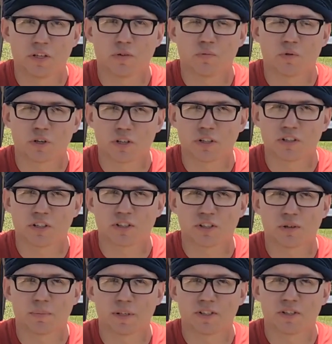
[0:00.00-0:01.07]
and working things
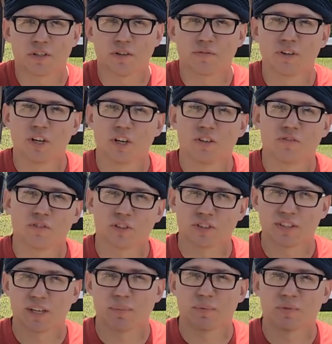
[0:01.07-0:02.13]
on myself. For
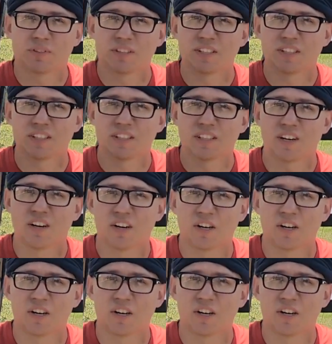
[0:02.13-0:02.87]
example, the